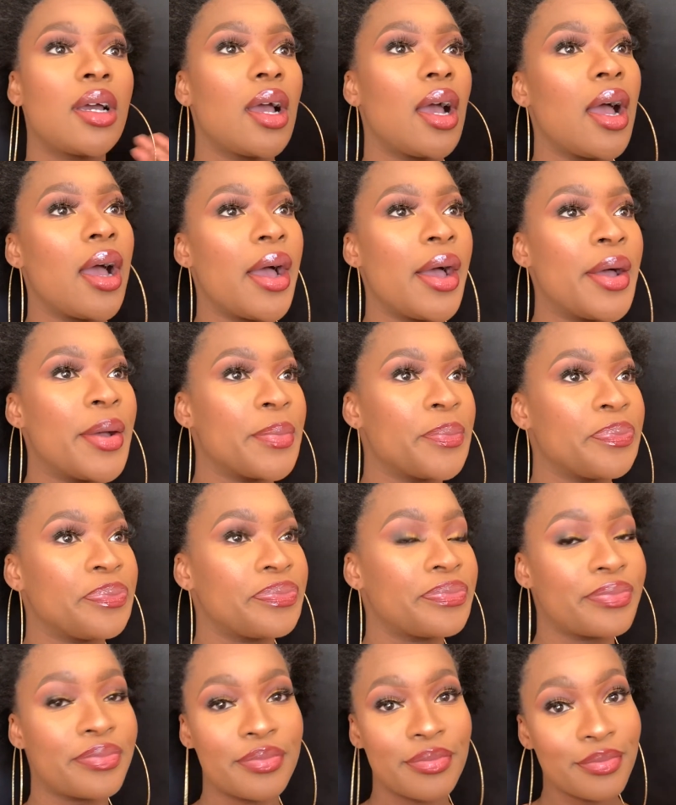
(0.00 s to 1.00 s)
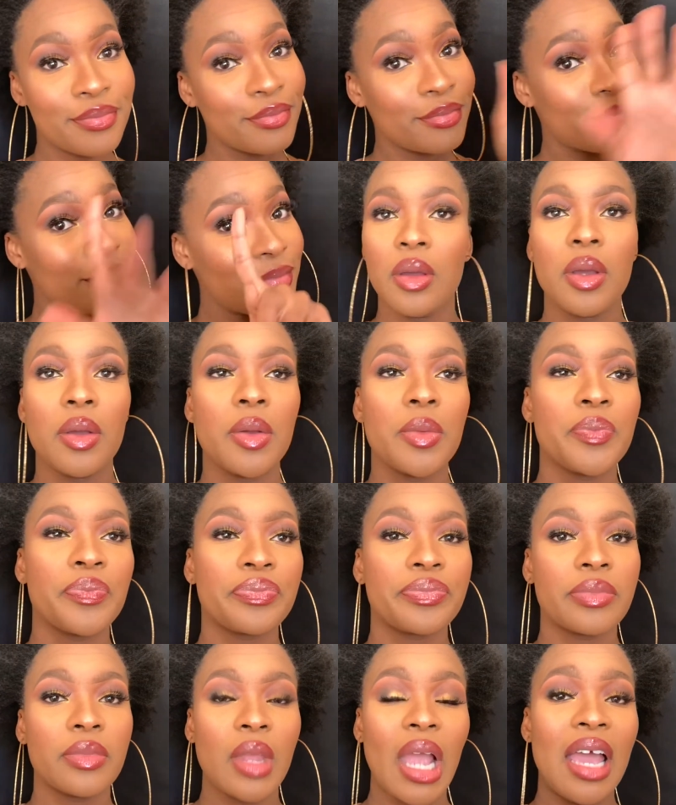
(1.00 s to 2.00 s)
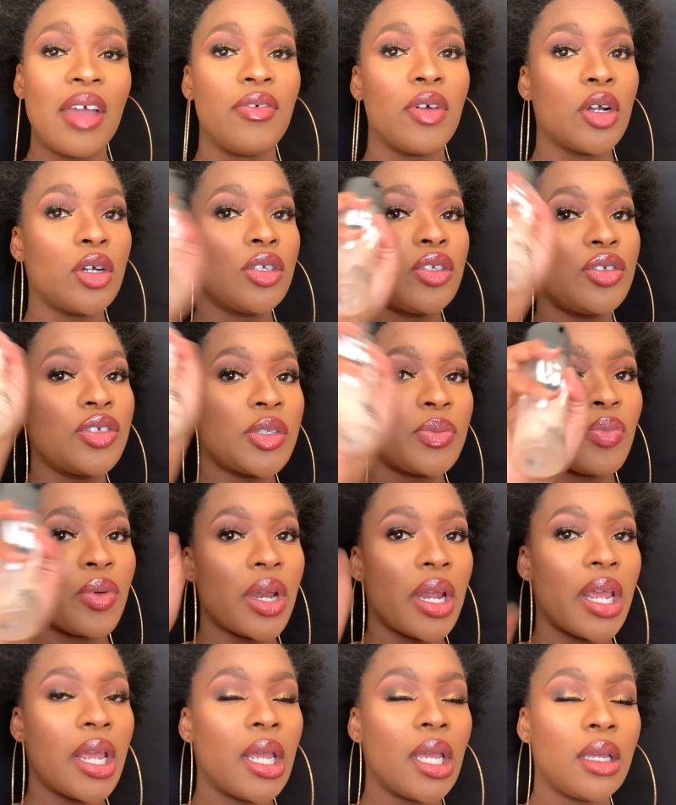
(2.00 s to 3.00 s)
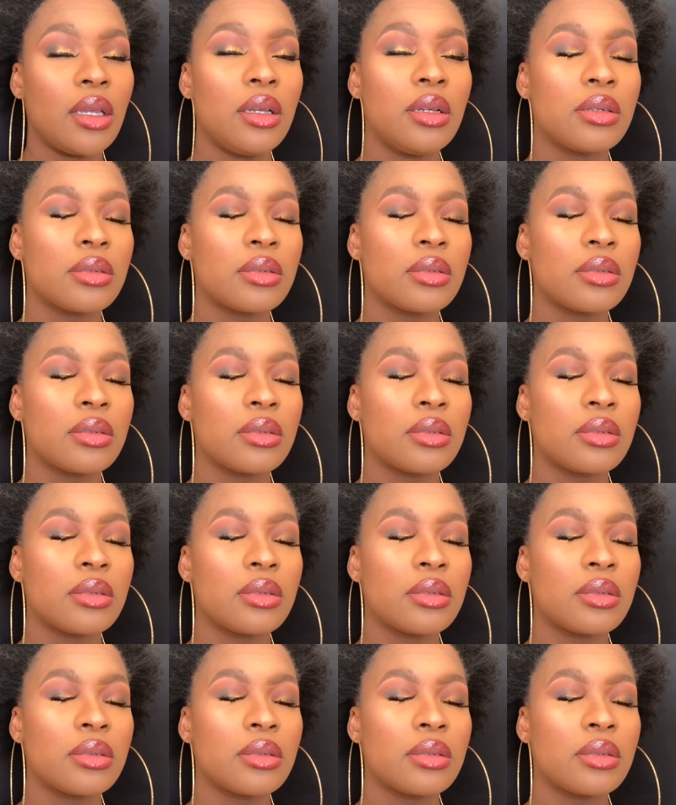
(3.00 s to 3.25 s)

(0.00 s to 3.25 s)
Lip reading: I forgot to spray.